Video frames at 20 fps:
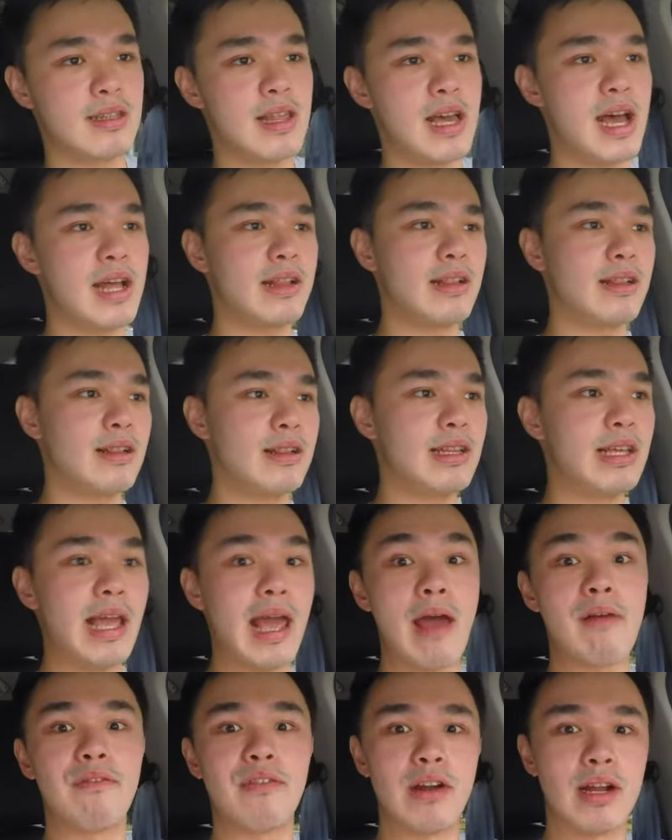that
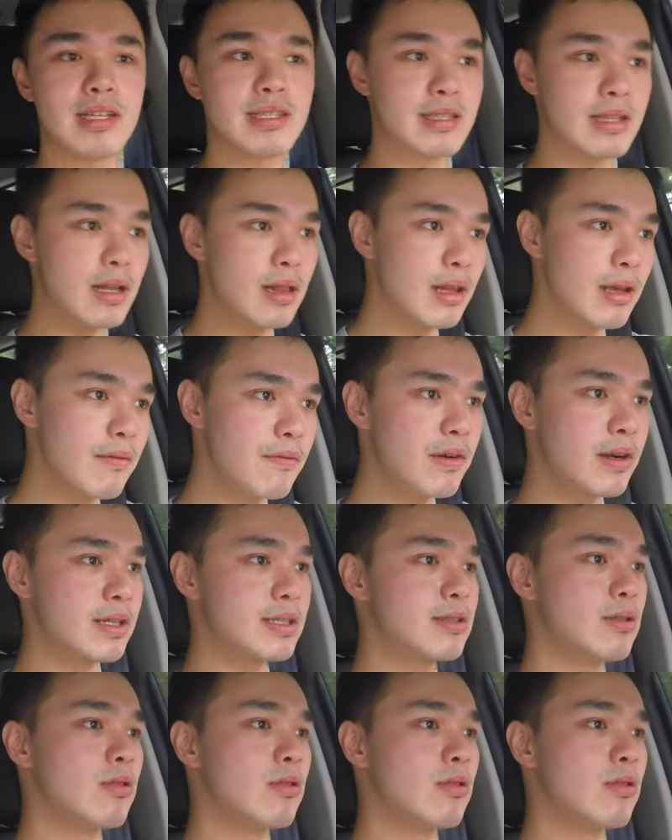the Everest delivers.